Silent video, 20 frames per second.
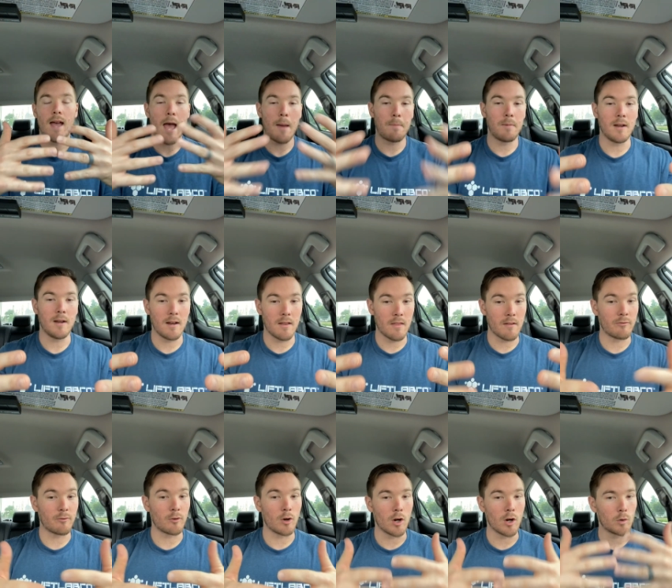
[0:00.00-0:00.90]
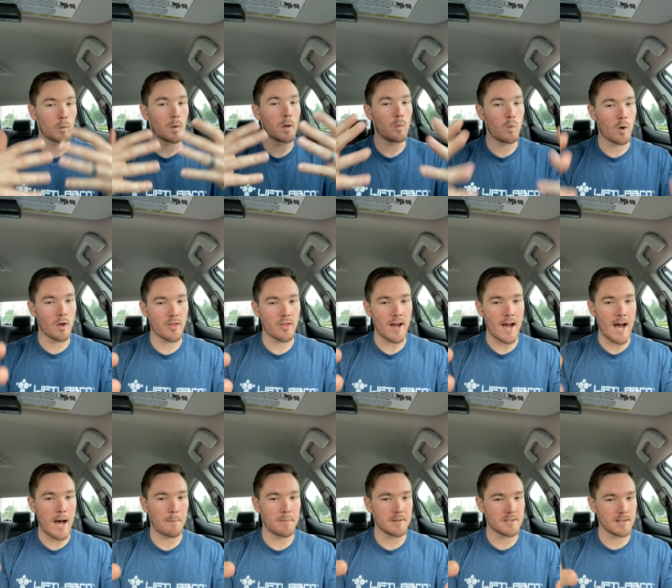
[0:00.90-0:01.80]
in the front, or we want the
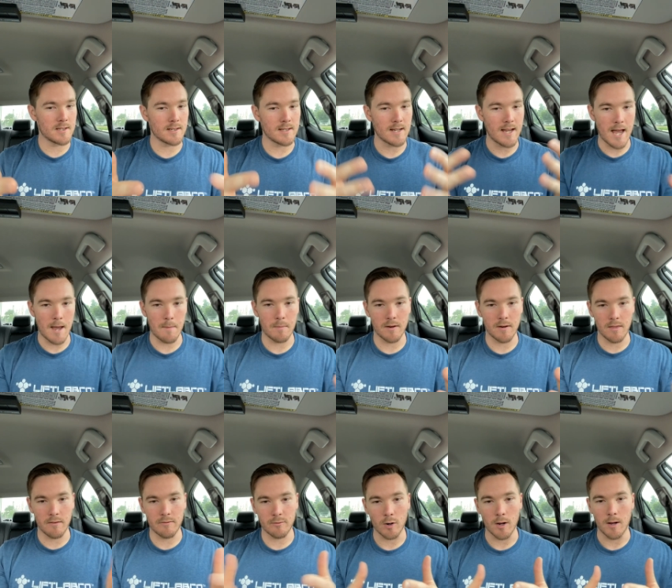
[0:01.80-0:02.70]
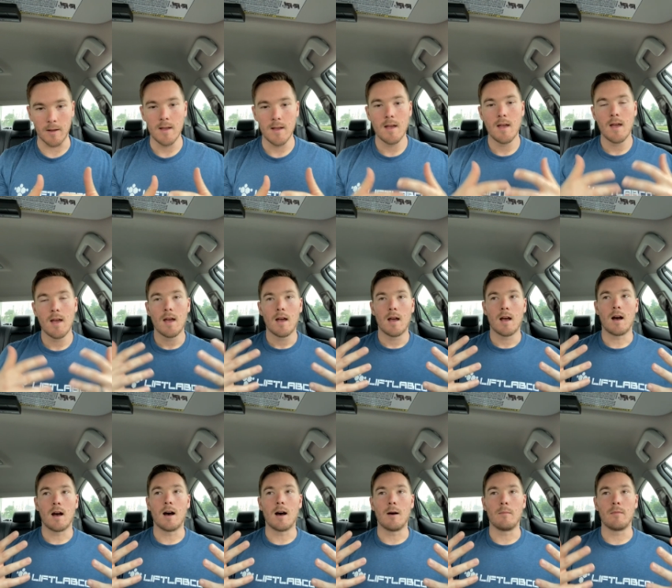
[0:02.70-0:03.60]
opposite to happen in the front.
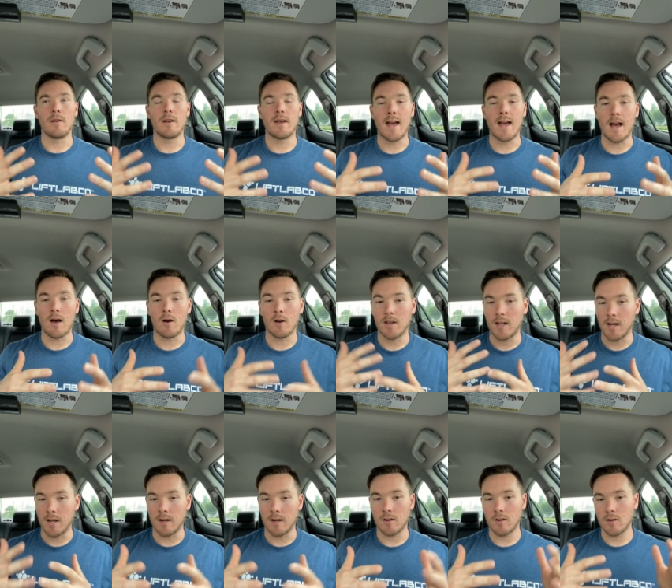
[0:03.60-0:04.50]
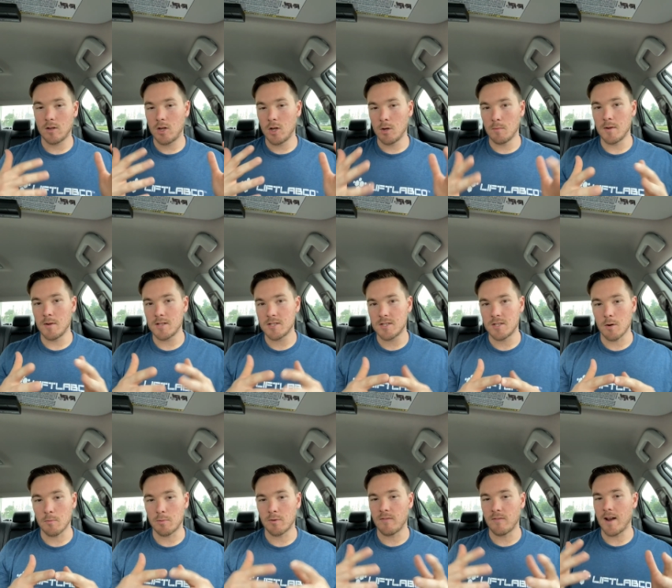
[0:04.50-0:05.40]
Now, again, humans
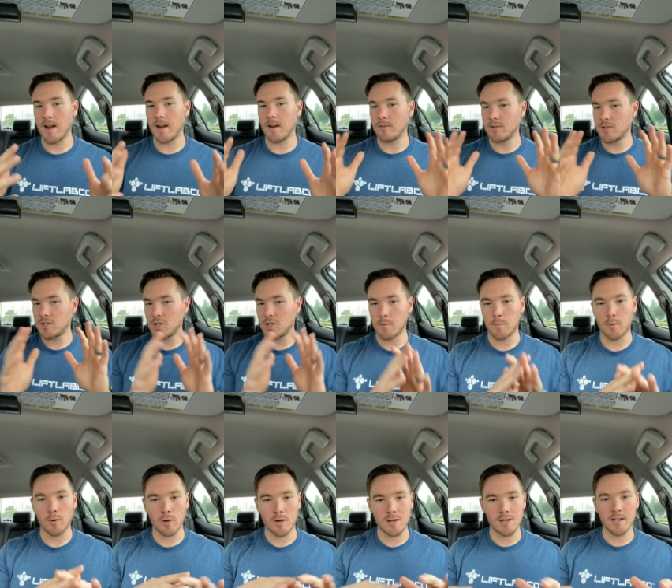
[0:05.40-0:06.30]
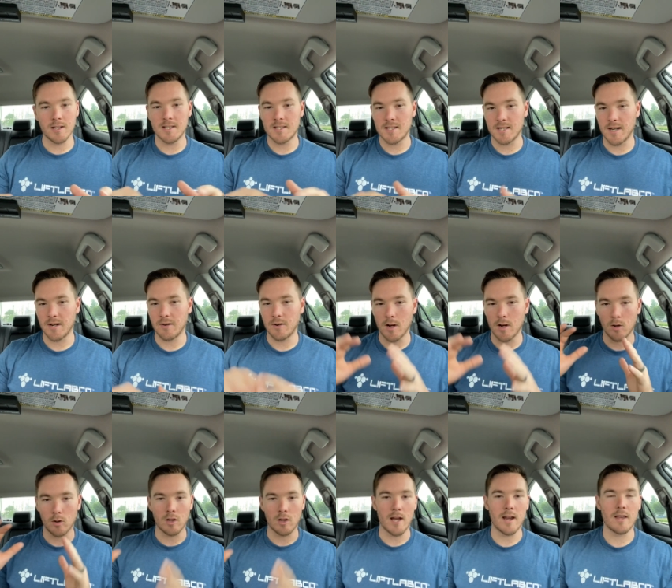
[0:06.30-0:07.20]
don't provide a super clean
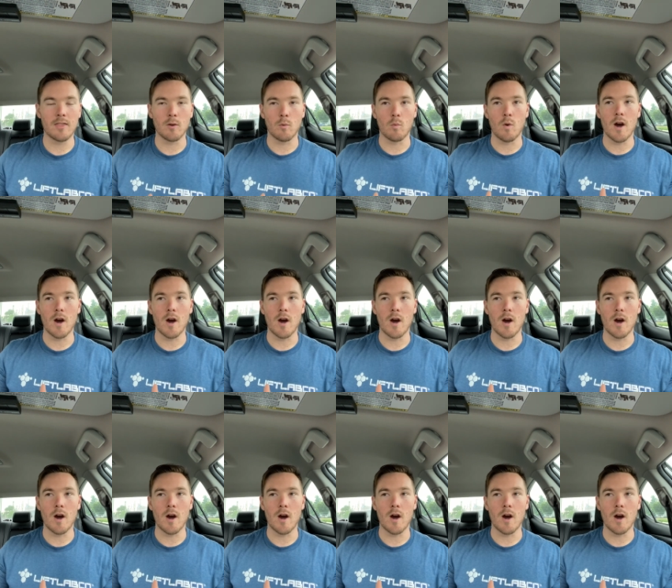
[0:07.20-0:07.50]
scenario like the